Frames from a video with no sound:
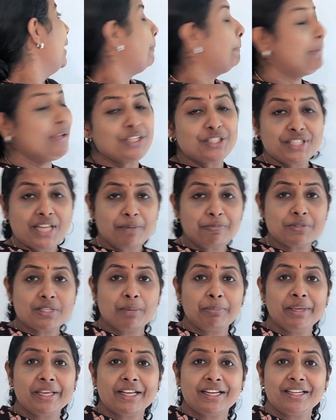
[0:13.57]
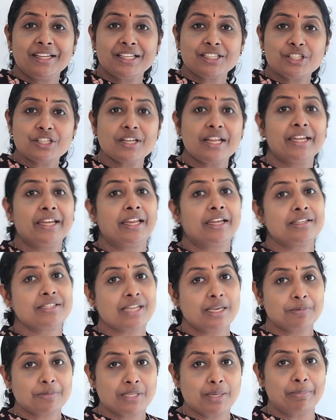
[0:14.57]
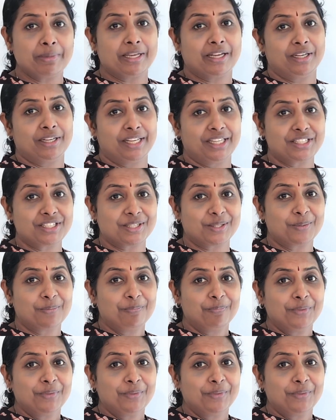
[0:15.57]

P-type semiconductor and N-type semiconductor?